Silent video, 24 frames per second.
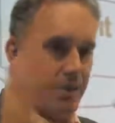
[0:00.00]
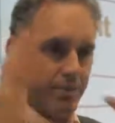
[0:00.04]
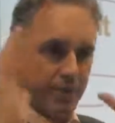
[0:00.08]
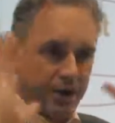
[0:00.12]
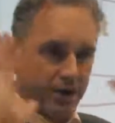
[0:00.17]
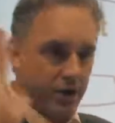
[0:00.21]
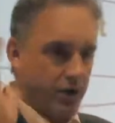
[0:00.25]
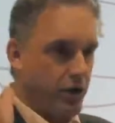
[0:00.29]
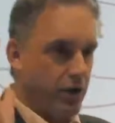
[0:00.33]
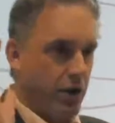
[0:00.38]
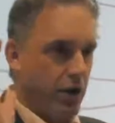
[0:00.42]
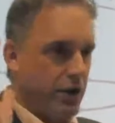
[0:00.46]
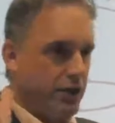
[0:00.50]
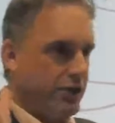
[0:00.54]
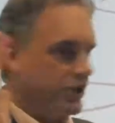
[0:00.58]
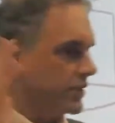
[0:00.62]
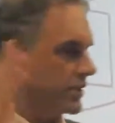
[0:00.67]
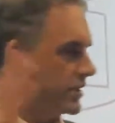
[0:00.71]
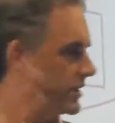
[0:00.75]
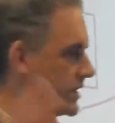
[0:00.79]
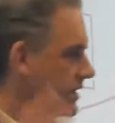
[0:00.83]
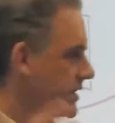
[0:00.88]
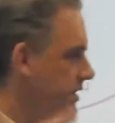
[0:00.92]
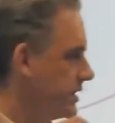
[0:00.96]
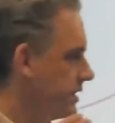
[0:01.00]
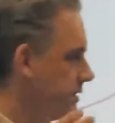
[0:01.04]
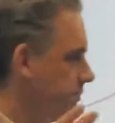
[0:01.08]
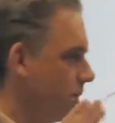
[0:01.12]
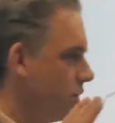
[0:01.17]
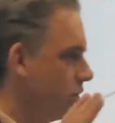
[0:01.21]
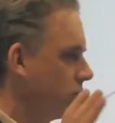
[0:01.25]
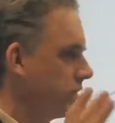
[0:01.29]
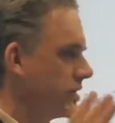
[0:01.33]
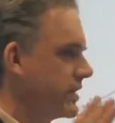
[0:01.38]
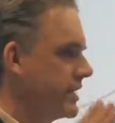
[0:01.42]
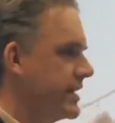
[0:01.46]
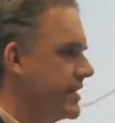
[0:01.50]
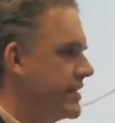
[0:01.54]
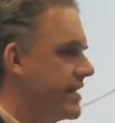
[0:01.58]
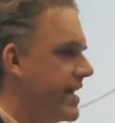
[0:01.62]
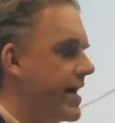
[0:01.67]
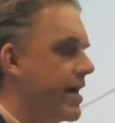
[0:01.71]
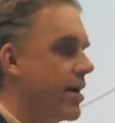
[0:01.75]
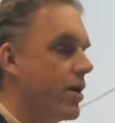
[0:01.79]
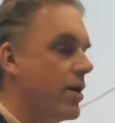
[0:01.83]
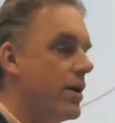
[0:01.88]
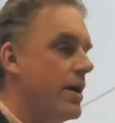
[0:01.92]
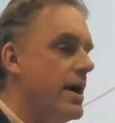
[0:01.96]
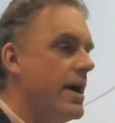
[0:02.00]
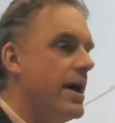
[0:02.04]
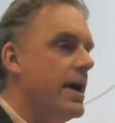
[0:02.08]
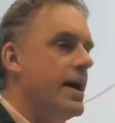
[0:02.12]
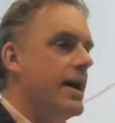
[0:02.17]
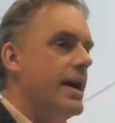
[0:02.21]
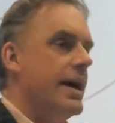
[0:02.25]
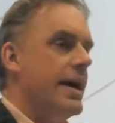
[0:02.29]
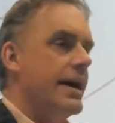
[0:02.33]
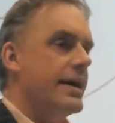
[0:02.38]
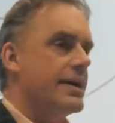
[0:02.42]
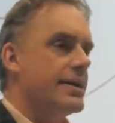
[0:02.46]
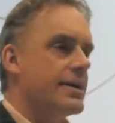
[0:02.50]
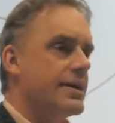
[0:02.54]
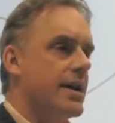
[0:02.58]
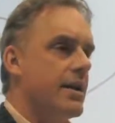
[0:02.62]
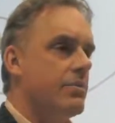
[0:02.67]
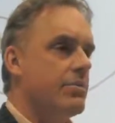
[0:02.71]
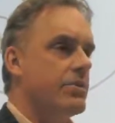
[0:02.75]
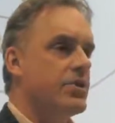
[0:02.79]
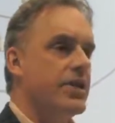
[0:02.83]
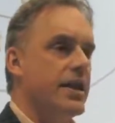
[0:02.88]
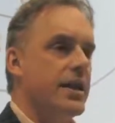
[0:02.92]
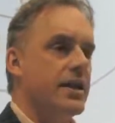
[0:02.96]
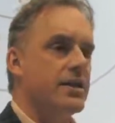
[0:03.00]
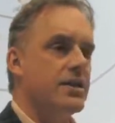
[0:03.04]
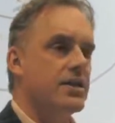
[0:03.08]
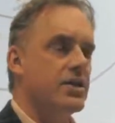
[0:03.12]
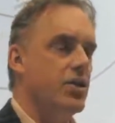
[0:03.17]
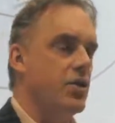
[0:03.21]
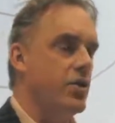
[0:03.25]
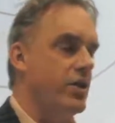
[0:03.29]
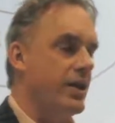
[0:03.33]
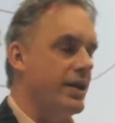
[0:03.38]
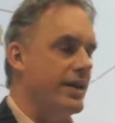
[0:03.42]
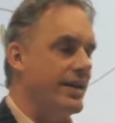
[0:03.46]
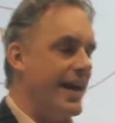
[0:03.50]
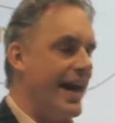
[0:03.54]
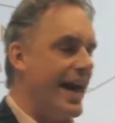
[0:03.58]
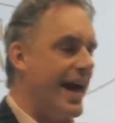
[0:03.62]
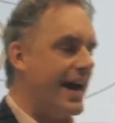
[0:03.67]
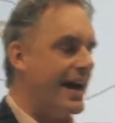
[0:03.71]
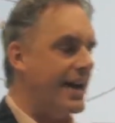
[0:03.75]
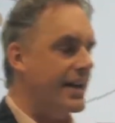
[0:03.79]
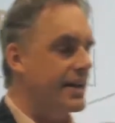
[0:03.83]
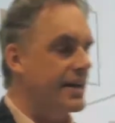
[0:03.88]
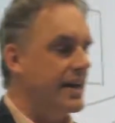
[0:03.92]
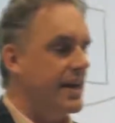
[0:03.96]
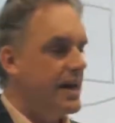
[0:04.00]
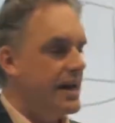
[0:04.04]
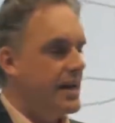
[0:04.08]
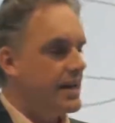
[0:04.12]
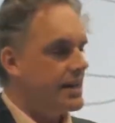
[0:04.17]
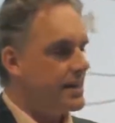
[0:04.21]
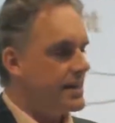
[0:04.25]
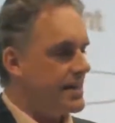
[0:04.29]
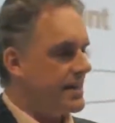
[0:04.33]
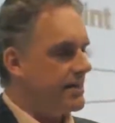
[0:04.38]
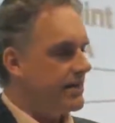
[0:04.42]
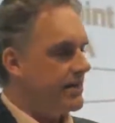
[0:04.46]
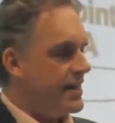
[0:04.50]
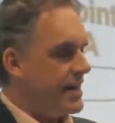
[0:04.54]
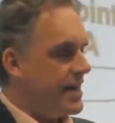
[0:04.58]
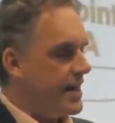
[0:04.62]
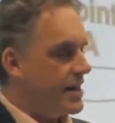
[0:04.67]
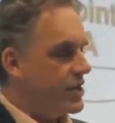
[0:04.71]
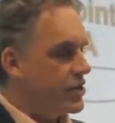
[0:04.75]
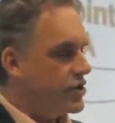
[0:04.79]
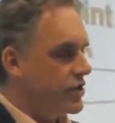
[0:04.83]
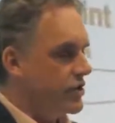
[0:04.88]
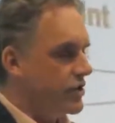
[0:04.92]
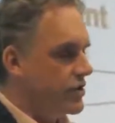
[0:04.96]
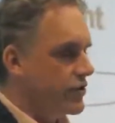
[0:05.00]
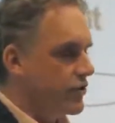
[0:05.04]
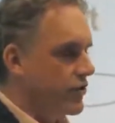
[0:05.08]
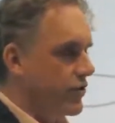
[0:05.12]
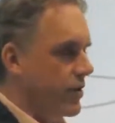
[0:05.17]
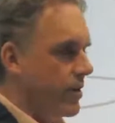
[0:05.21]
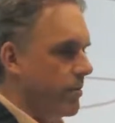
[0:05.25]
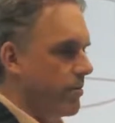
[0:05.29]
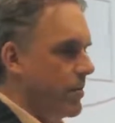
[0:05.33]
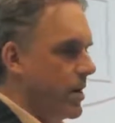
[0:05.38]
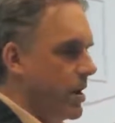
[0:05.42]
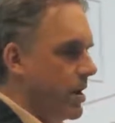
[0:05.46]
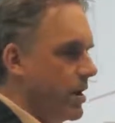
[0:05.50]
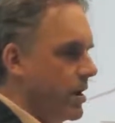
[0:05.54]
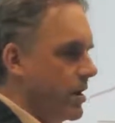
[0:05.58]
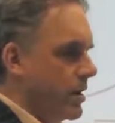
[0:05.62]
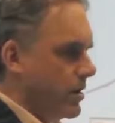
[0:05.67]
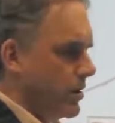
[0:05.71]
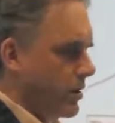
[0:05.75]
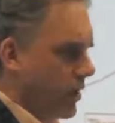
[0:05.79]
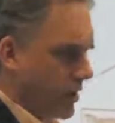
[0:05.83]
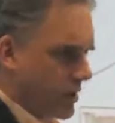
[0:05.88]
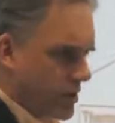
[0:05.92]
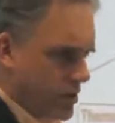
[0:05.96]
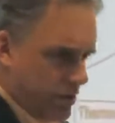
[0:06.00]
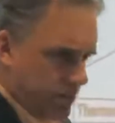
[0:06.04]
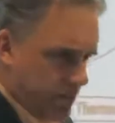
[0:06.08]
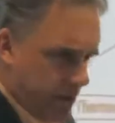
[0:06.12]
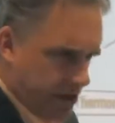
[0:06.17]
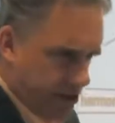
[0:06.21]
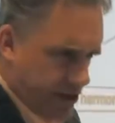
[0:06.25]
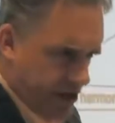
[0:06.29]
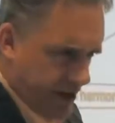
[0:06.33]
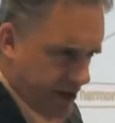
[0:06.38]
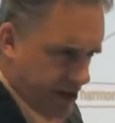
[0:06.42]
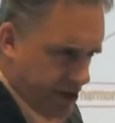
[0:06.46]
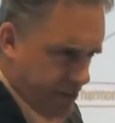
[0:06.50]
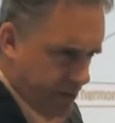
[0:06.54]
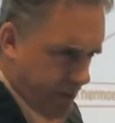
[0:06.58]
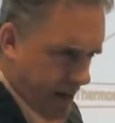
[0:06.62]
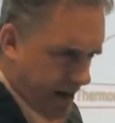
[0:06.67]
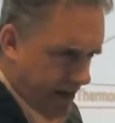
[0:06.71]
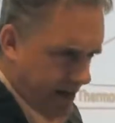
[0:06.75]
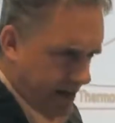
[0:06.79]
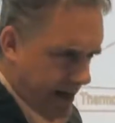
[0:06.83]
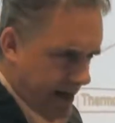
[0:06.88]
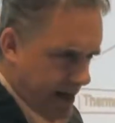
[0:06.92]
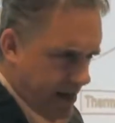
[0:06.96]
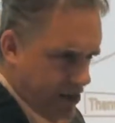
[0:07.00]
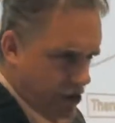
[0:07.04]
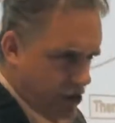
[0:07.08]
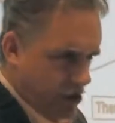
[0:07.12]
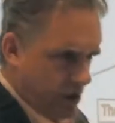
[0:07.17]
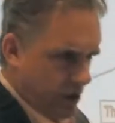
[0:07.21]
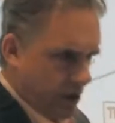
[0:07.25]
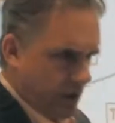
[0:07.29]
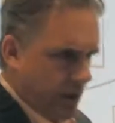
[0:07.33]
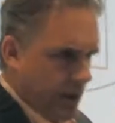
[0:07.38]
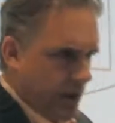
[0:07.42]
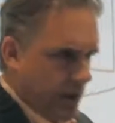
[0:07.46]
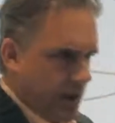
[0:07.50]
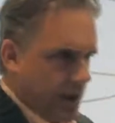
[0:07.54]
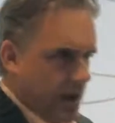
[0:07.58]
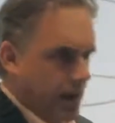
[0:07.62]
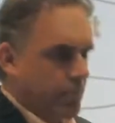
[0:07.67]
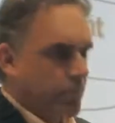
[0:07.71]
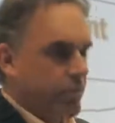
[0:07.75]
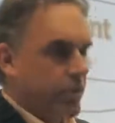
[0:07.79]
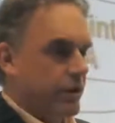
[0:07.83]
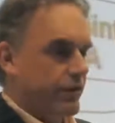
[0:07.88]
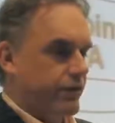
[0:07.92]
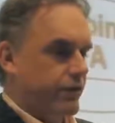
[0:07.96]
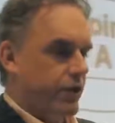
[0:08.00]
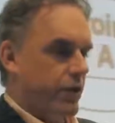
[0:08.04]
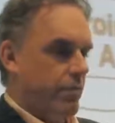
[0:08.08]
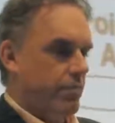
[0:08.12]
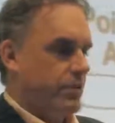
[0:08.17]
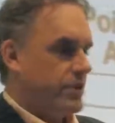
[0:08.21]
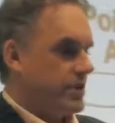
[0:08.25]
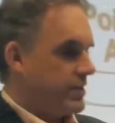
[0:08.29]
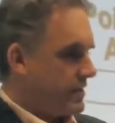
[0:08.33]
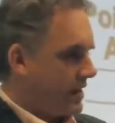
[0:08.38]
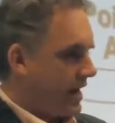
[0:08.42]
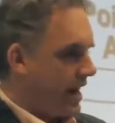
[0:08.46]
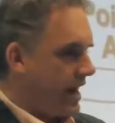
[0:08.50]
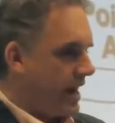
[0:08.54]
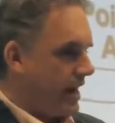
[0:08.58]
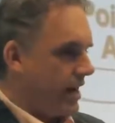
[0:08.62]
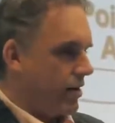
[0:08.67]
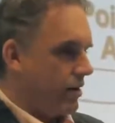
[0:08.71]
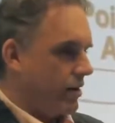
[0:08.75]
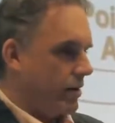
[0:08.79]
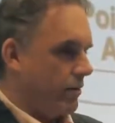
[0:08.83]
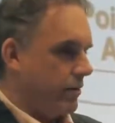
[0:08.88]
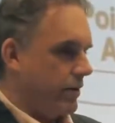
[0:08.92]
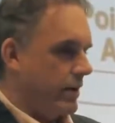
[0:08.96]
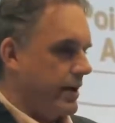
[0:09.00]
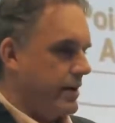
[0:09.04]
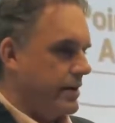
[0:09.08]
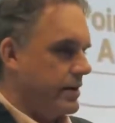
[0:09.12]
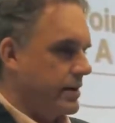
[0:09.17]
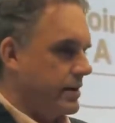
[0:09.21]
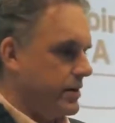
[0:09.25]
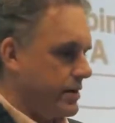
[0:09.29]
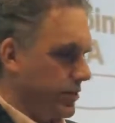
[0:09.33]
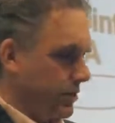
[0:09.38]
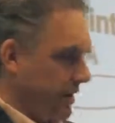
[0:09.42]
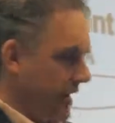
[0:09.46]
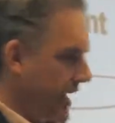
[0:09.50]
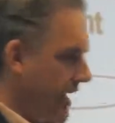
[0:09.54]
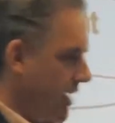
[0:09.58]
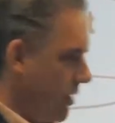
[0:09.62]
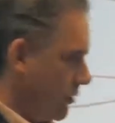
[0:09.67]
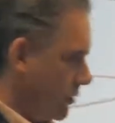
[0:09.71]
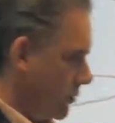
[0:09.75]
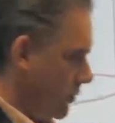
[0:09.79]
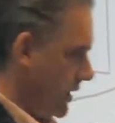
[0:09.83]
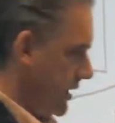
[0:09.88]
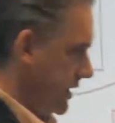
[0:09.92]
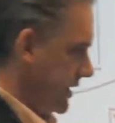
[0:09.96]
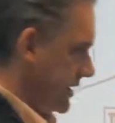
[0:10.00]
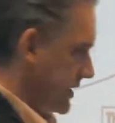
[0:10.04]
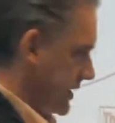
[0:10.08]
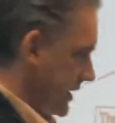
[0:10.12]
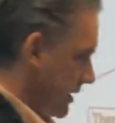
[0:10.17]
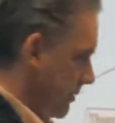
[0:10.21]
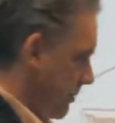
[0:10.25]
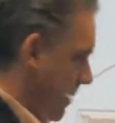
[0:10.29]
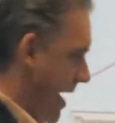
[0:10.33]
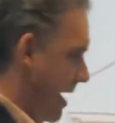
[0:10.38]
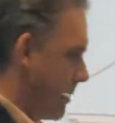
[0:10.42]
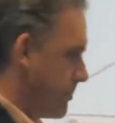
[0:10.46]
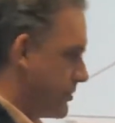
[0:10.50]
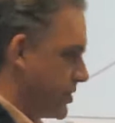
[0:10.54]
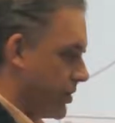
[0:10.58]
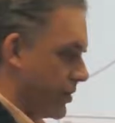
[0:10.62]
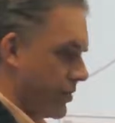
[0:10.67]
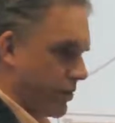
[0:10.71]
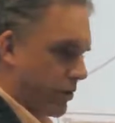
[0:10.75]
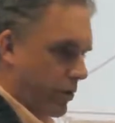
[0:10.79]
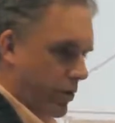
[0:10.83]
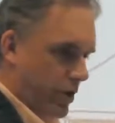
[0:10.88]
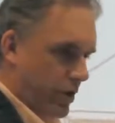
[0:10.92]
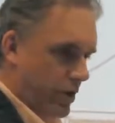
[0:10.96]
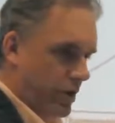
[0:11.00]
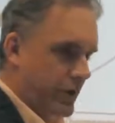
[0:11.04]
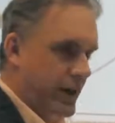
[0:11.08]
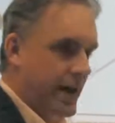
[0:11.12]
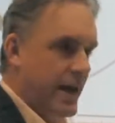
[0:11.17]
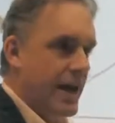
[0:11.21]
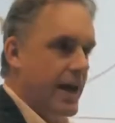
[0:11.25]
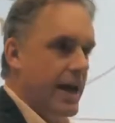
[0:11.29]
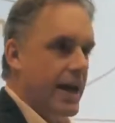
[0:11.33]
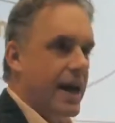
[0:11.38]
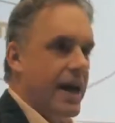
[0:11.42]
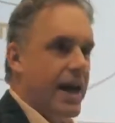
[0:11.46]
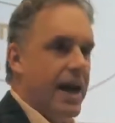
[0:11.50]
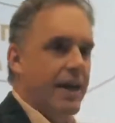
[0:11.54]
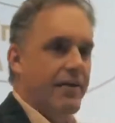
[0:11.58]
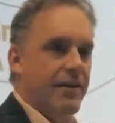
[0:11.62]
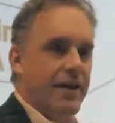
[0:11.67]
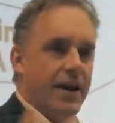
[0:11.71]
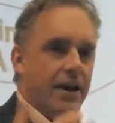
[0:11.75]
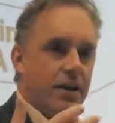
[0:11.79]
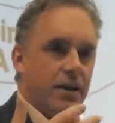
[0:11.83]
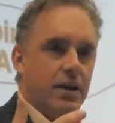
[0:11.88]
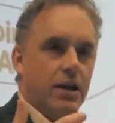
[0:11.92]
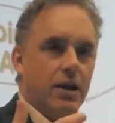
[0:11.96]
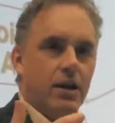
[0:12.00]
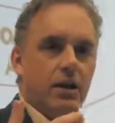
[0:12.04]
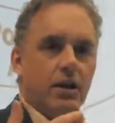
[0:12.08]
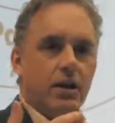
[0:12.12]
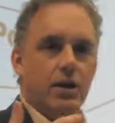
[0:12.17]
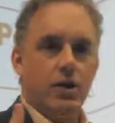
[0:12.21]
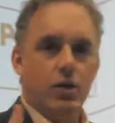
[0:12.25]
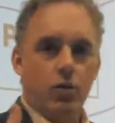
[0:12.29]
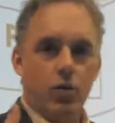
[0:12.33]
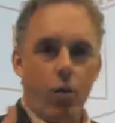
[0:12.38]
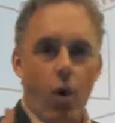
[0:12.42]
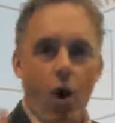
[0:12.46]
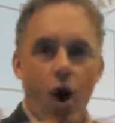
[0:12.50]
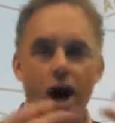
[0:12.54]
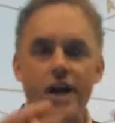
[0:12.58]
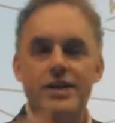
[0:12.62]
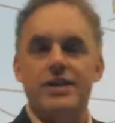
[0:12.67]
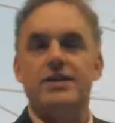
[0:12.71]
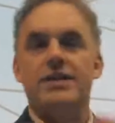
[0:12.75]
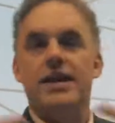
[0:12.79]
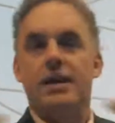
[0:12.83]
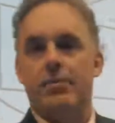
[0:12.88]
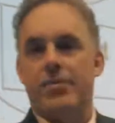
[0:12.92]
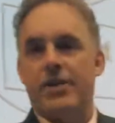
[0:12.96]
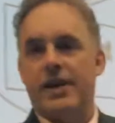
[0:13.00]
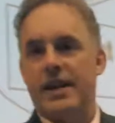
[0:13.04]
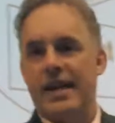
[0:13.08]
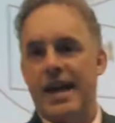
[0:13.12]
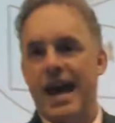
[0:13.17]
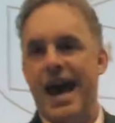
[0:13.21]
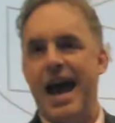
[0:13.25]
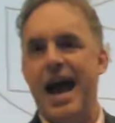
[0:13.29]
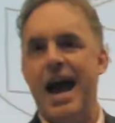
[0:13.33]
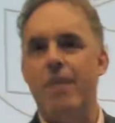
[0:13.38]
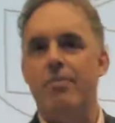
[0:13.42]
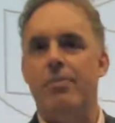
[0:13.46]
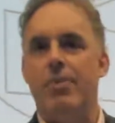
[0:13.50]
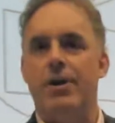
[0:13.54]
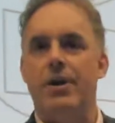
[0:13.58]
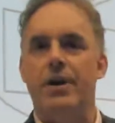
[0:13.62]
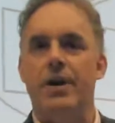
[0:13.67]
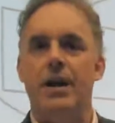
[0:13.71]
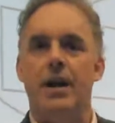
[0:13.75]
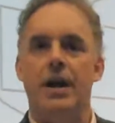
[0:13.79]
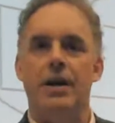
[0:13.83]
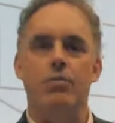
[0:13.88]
I mean, your consciousness is mostly there, in some sense, to detect deviations from not so much expectation, but from desire, right? Because you lay out one of these little maps on the world, and then you want something to happen.